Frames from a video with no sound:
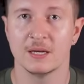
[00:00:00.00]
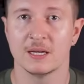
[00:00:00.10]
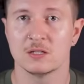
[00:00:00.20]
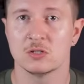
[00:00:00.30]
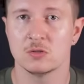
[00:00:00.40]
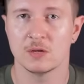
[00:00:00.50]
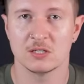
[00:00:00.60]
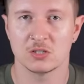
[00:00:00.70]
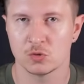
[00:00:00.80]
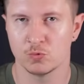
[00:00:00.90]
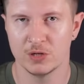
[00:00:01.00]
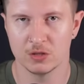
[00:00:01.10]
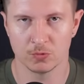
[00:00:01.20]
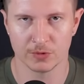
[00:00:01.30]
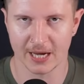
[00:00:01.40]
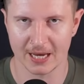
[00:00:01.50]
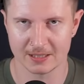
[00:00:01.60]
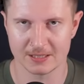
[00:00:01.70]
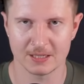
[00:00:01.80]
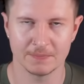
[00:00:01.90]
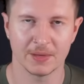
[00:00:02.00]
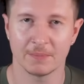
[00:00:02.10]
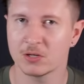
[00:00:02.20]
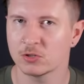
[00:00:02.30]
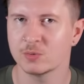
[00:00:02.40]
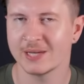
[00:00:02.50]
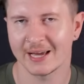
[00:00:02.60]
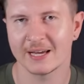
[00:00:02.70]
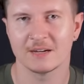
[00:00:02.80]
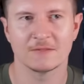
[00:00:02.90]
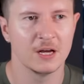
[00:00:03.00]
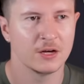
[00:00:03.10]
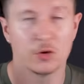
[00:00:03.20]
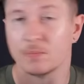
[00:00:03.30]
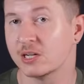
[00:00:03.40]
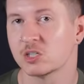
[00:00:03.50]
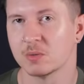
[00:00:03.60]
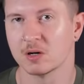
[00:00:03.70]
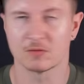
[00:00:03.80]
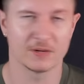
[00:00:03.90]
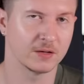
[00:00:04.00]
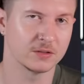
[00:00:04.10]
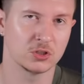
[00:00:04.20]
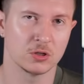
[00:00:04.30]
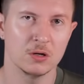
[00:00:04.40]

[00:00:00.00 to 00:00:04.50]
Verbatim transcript: into a surreal reality. And because we have no benchmark for how they should